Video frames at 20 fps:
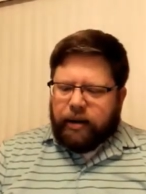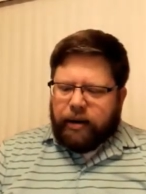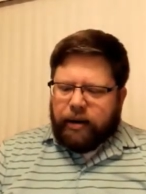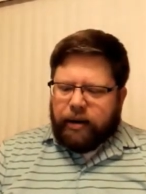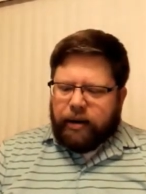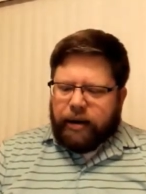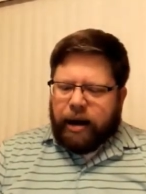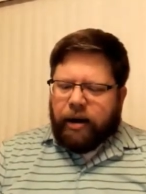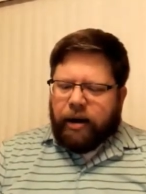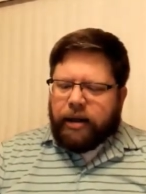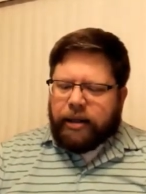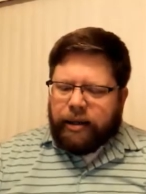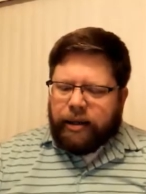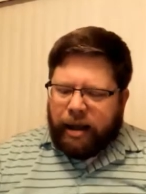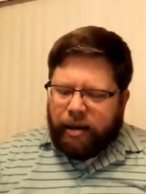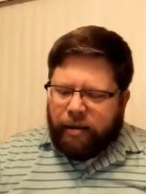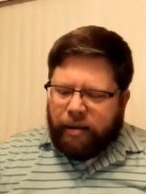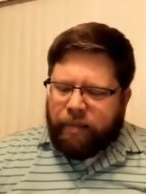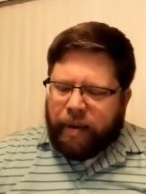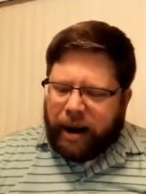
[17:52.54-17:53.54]
Now,
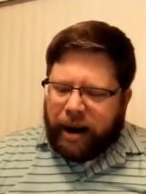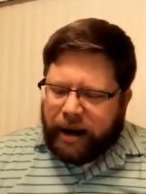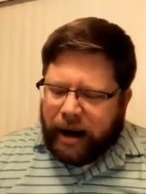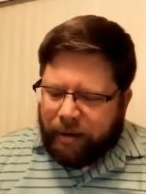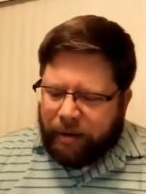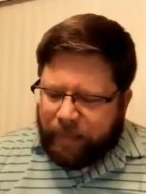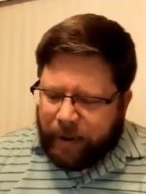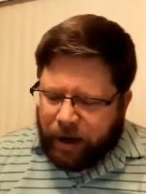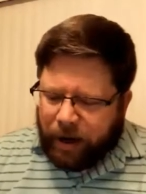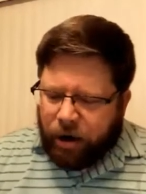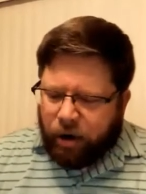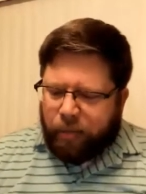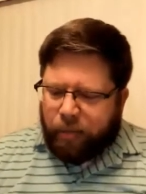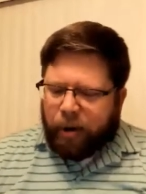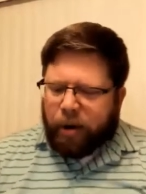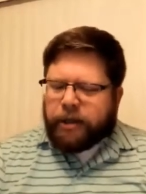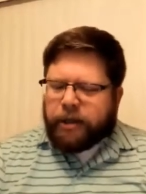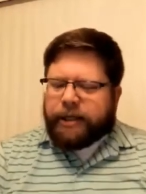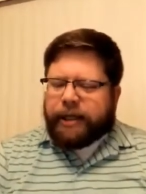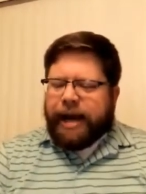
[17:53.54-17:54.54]
it, might not be your
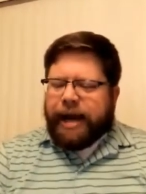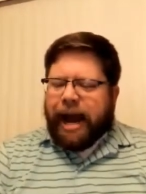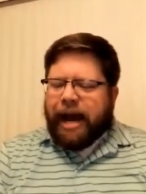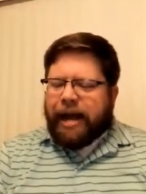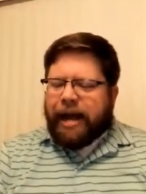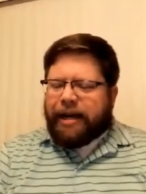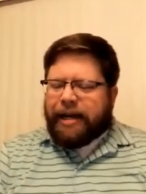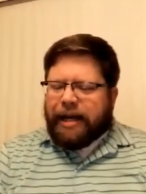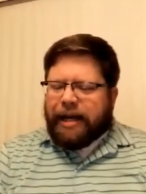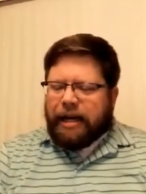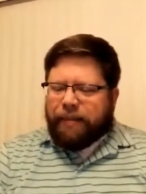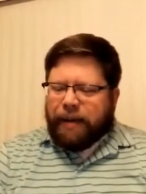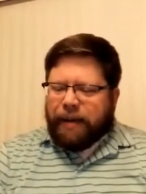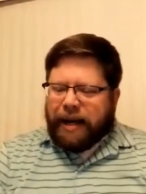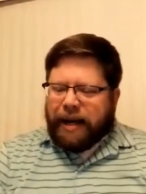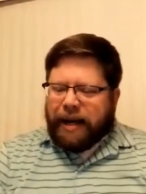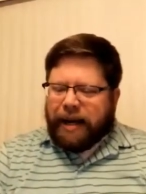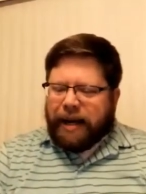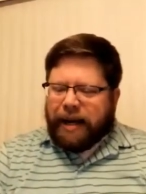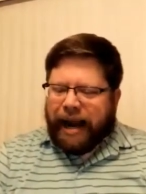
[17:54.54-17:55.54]
personality to
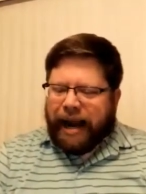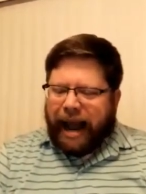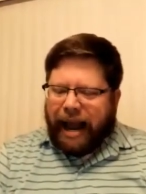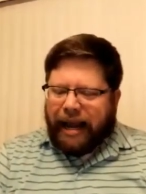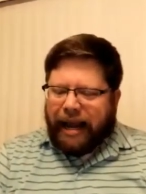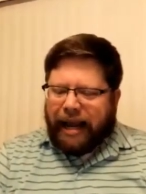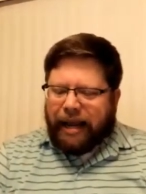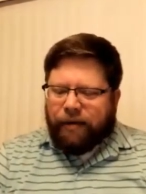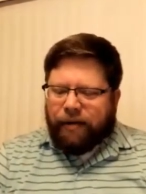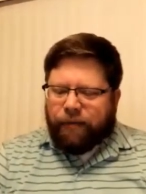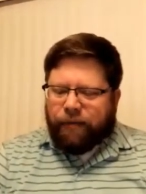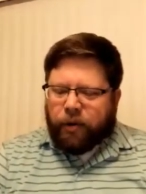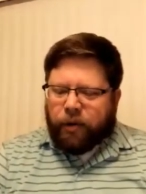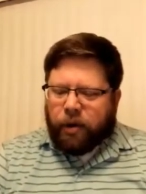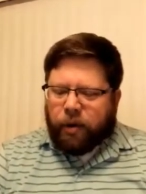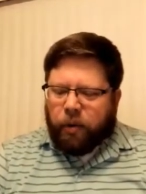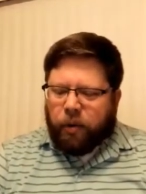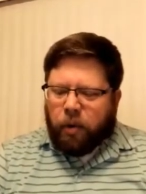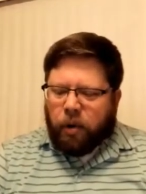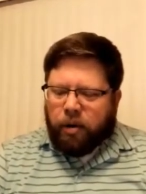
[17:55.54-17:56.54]
be negative or
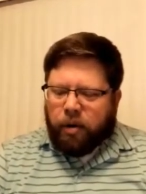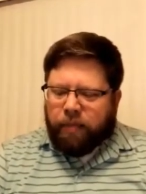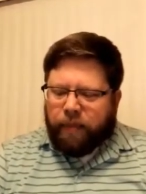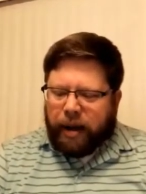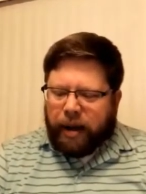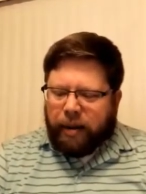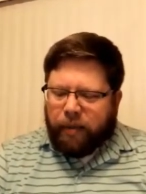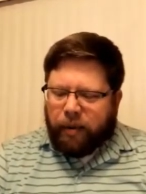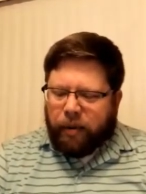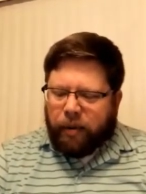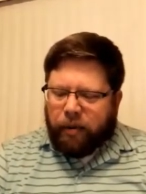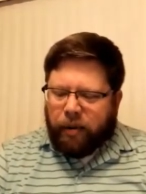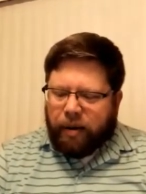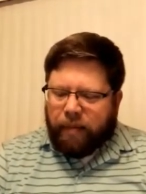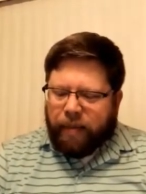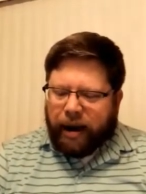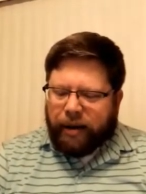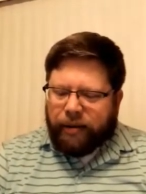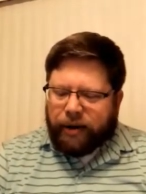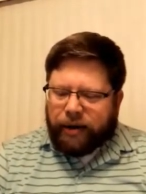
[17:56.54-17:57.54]
to warn people
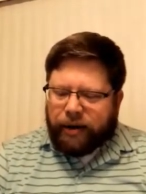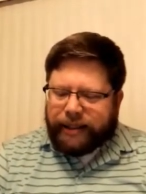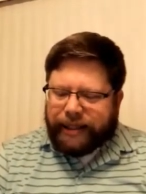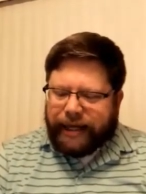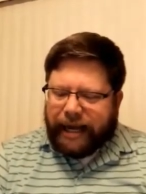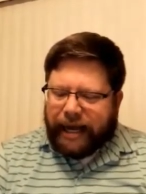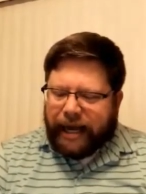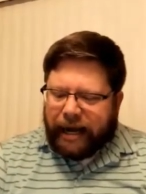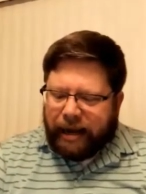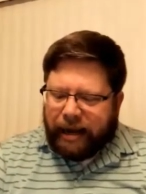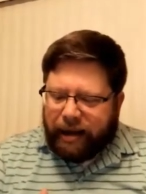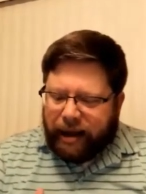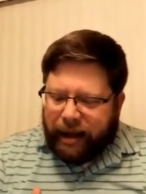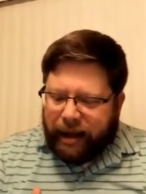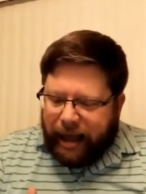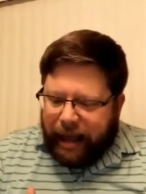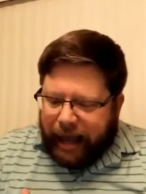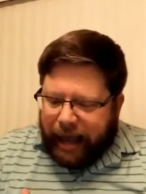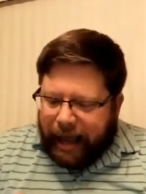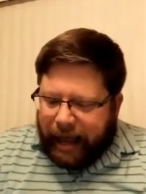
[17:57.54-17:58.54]
about their sin. It,
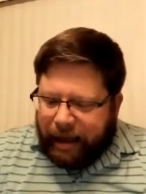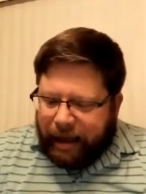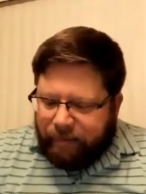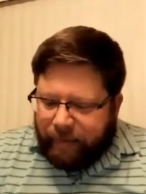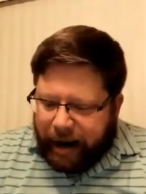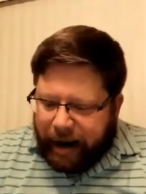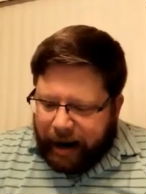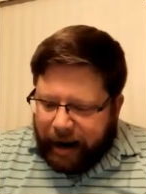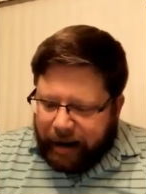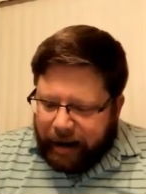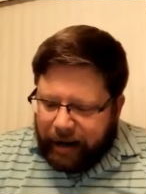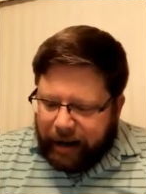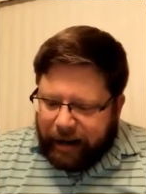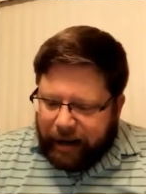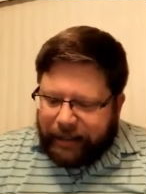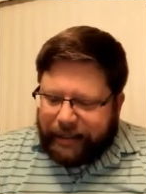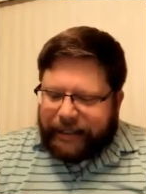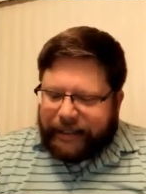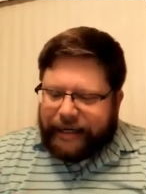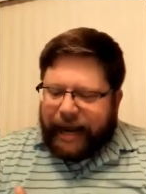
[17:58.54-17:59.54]
it may
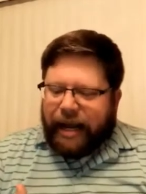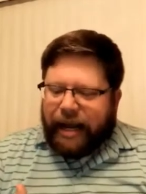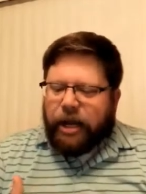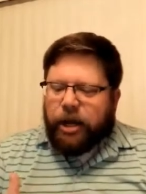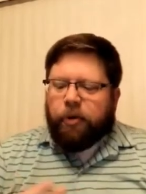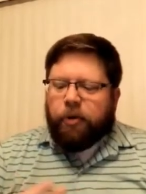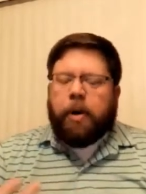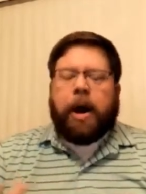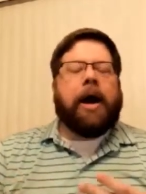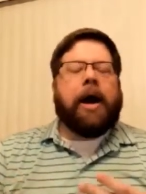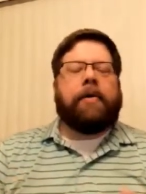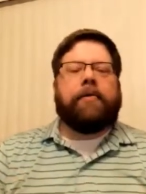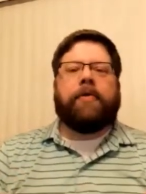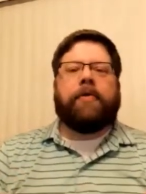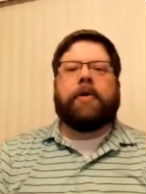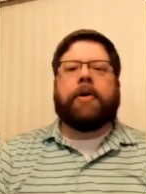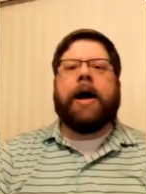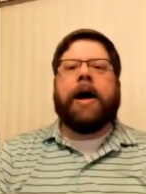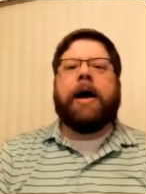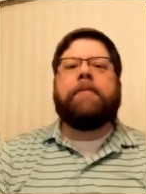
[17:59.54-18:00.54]
take you out of
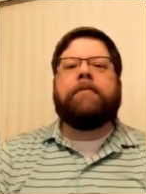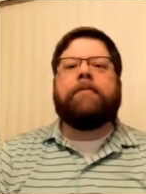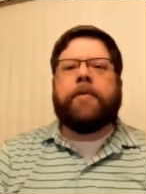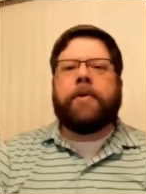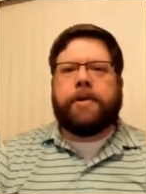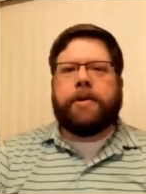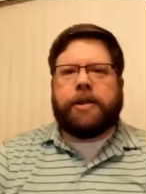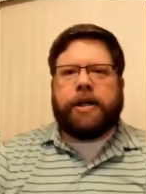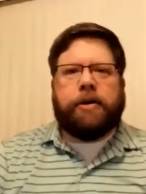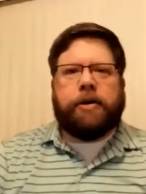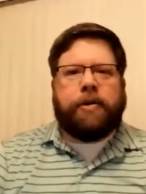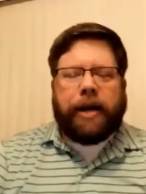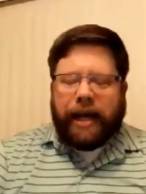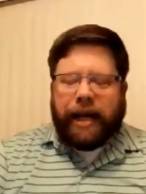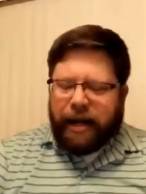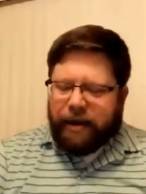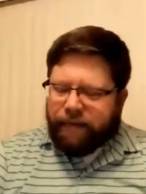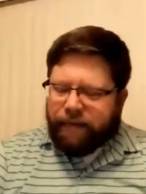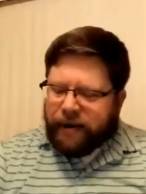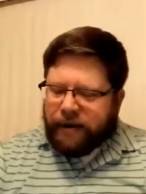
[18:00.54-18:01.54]
your comfort zone,
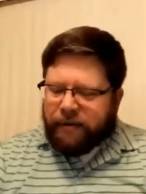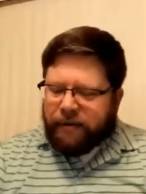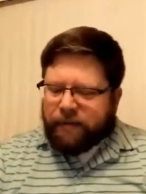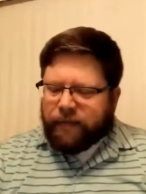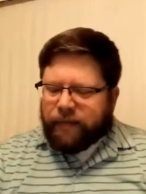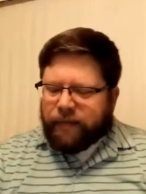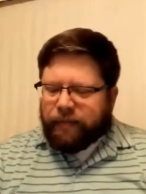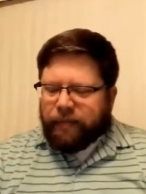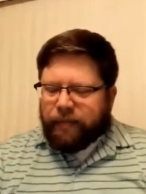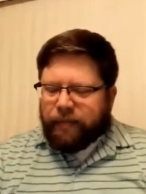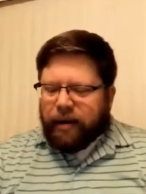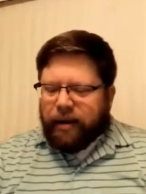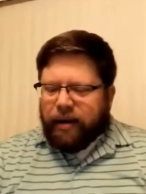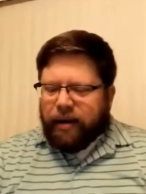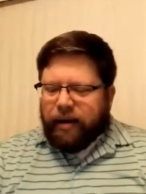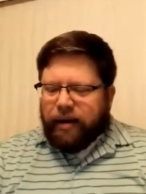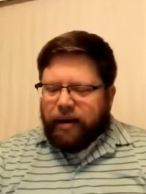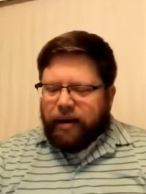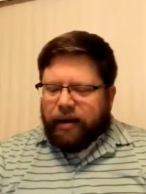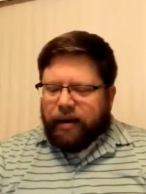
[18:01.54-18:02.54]
even,
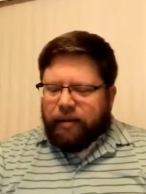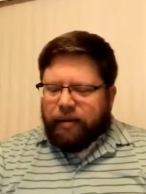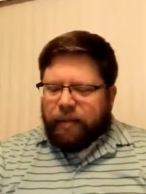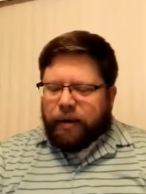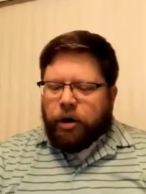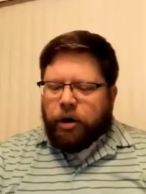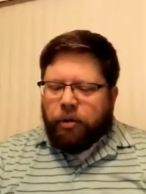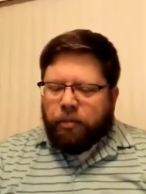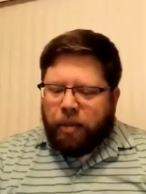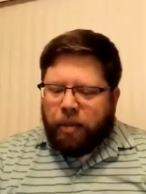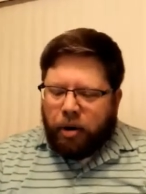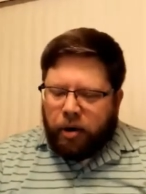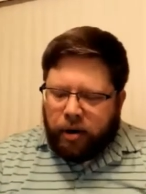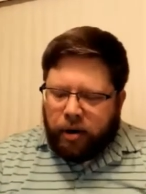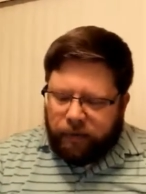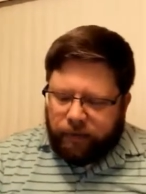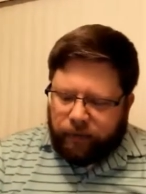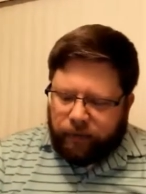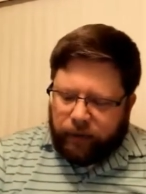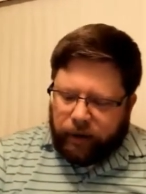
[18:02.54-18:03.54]
but your
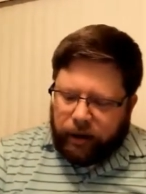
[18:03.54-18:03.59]
motive